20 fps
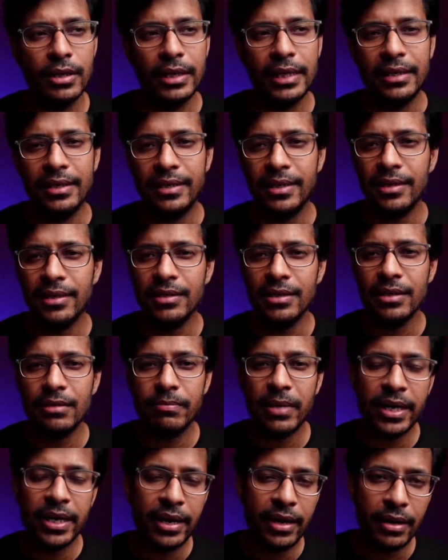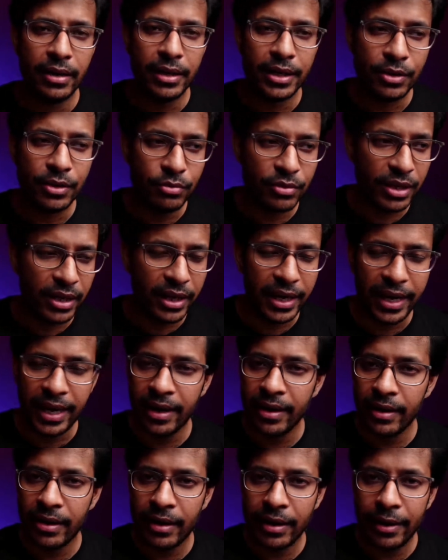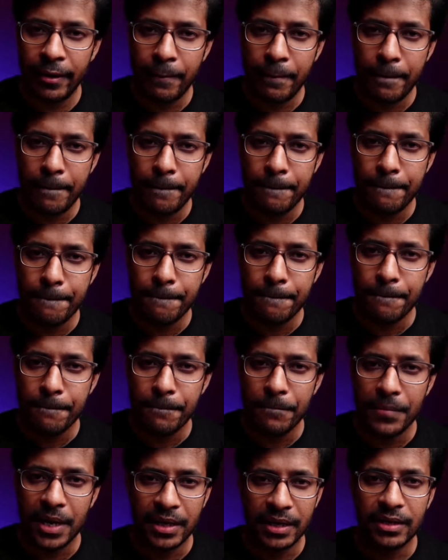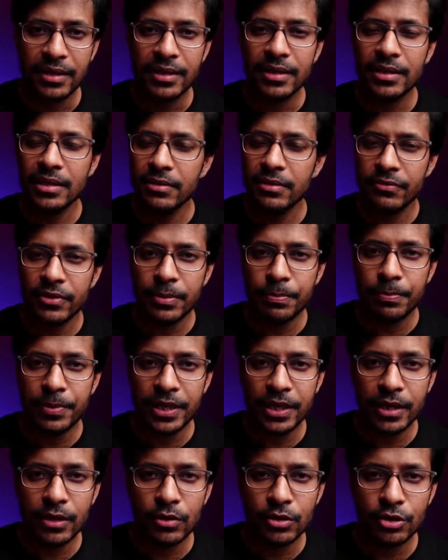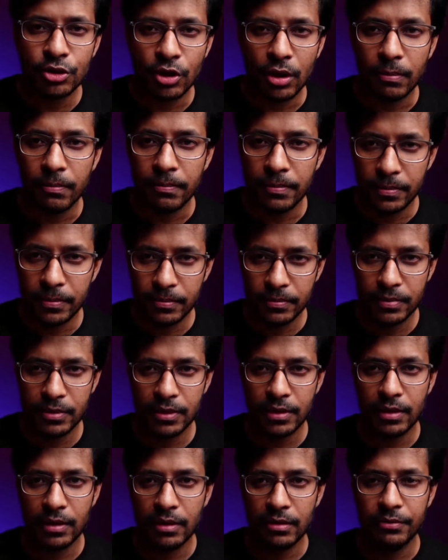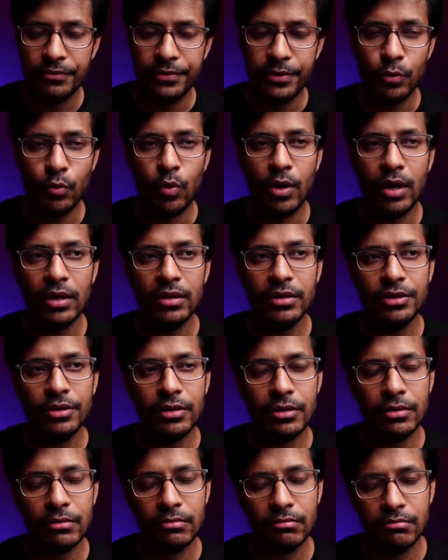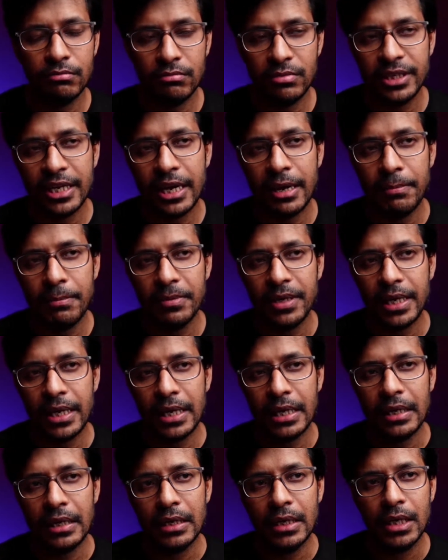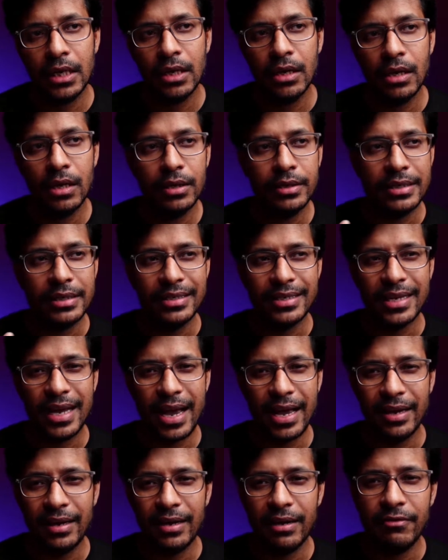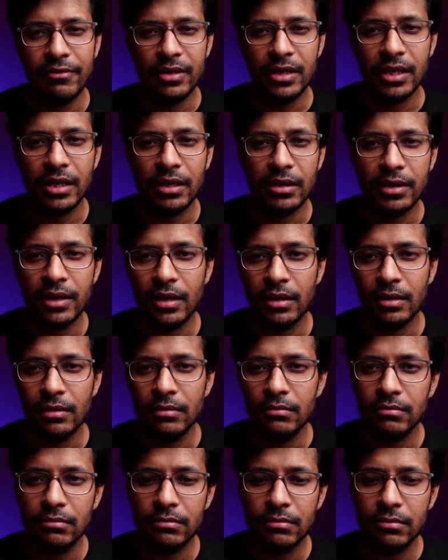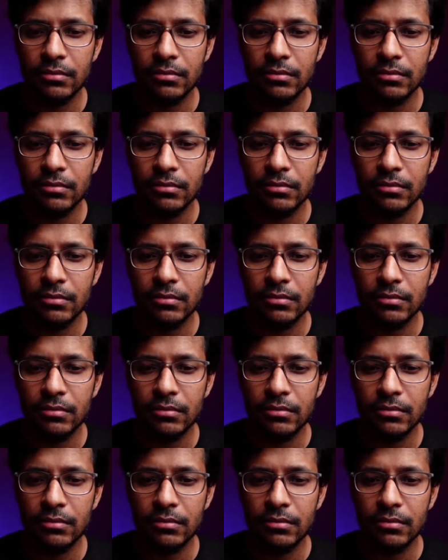It does it by using AI, and it does a very pretty good job. So if you want your thumbnail design and everything done,